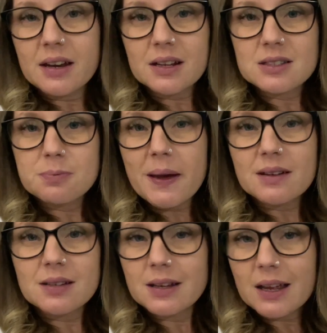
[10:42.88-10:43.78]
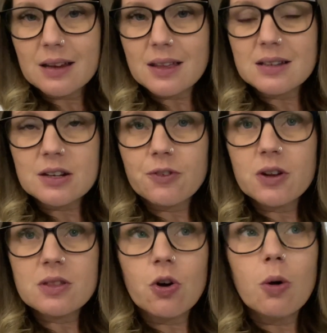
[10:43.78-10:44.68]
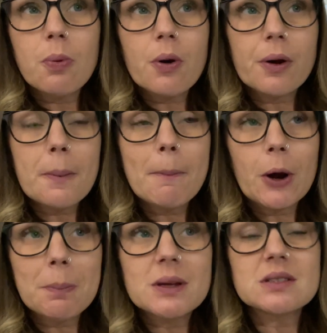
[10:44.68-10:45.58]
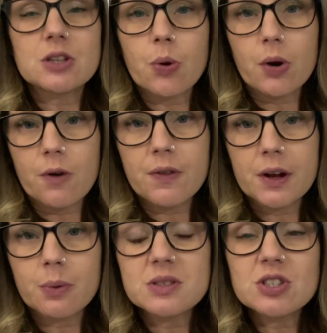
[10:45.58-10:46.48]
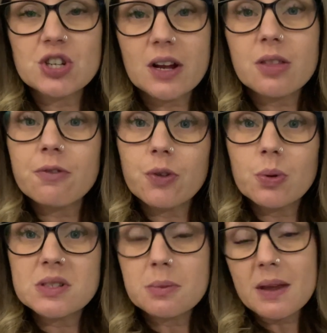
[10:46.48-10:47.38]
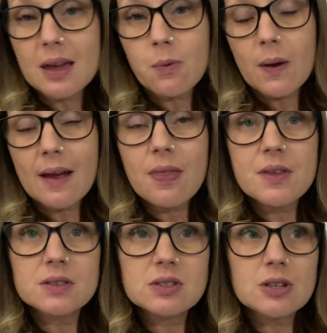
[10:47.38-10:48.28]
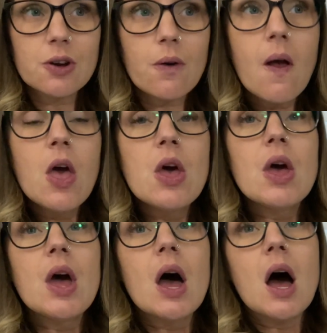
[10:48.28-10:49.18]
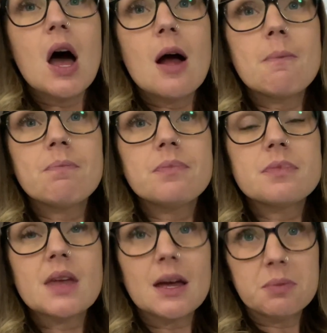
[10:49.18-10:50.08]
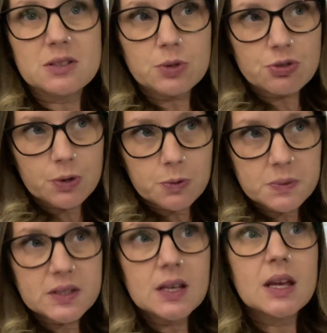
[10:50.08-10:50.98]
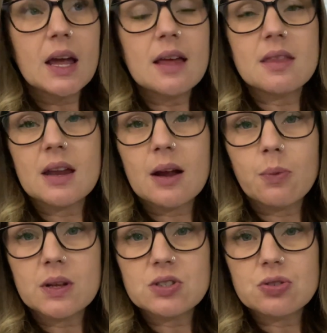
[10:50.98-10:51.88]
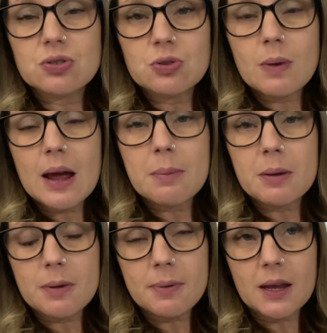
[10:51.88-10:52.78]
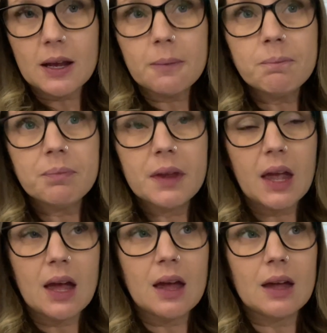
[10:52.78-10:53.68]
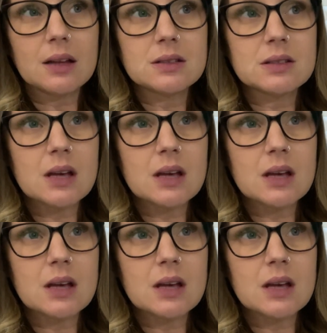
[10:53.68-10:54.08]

expect anything different. The whole purpose in going over there was to check the fluid to begin with. So they had me switch rooms, and then I went to do my BPP, and